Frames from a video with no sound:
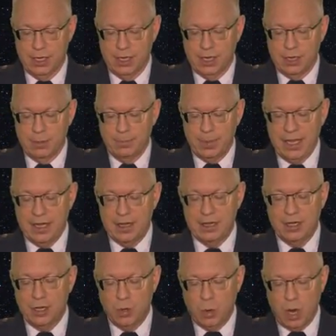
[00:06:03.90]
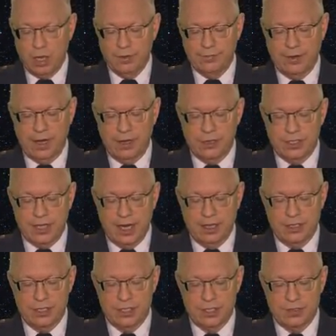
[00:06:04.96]
competed in qualifier
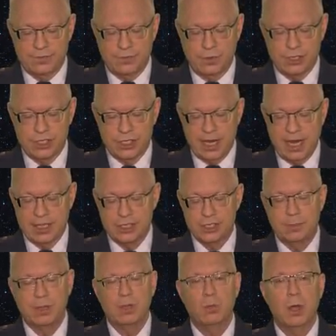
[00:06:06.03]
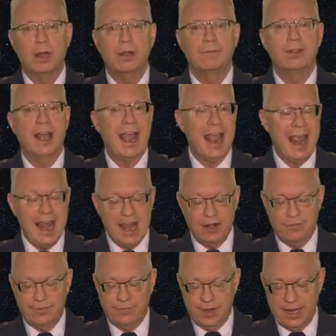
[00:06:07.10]
challenges for a chance to be one of the 8
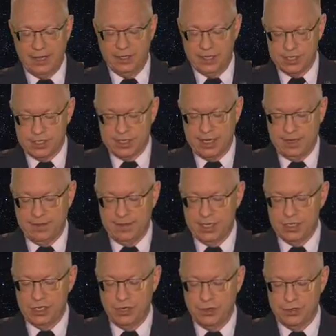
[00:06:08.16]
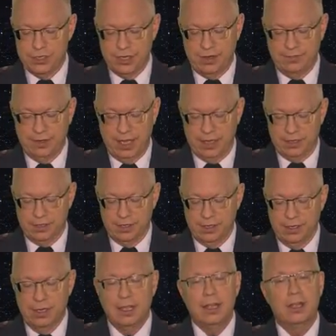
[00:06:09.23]
finalists in this year's event,
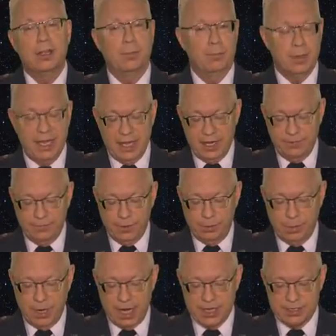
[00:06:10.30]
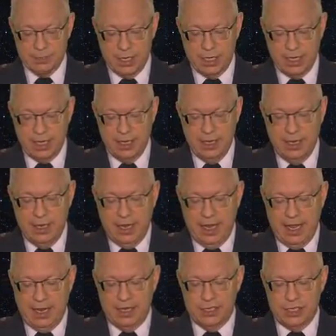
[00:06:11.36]
competing for prize money
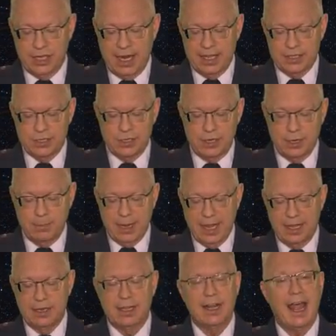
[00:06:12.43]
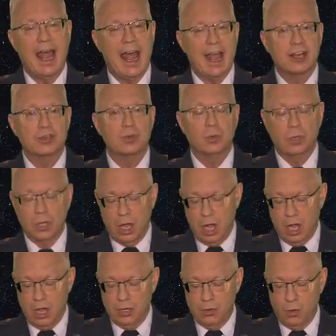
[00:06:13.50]
and a chance to command an actual
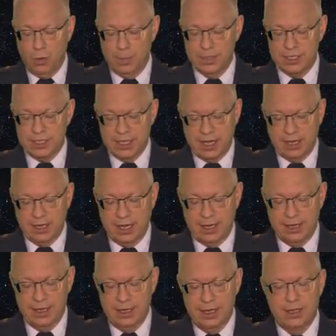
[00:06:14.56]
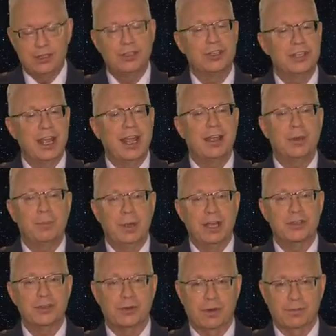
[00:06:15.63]
on-orbit satellite to take a
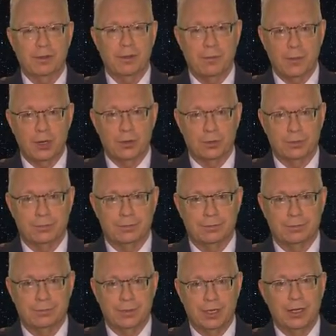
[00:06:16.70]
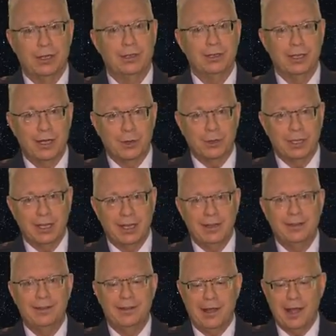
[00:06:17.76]
picture of the moon. Literally,
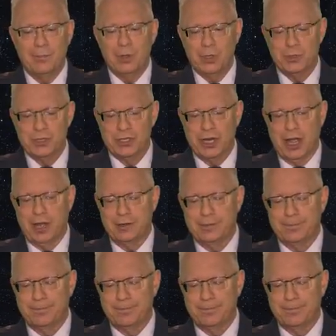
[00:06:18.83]
a moonshot.